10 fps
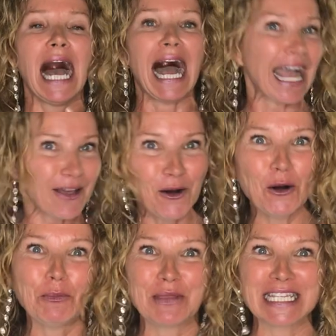I
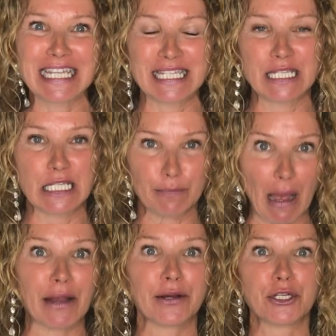hope this has
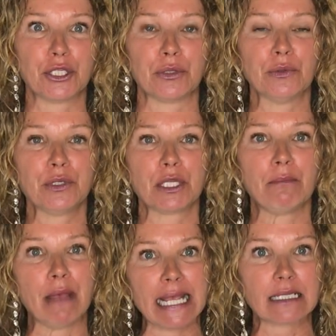inspired you to
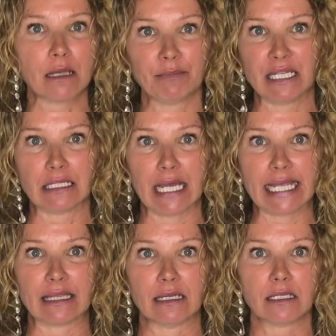make something
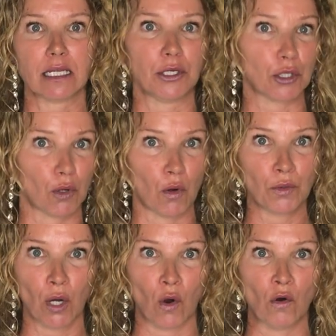like this in your own
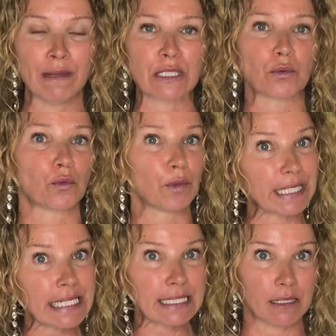home. It's
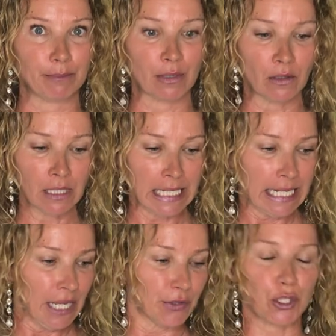really simple.
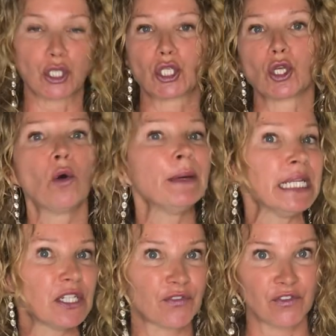There's so many
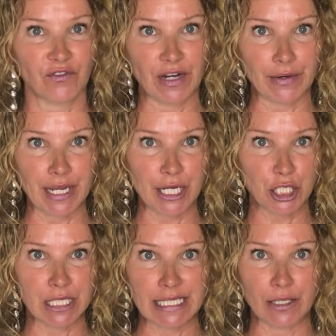different
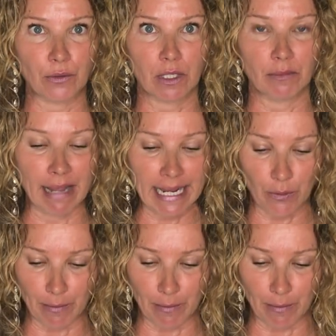variations that you can make.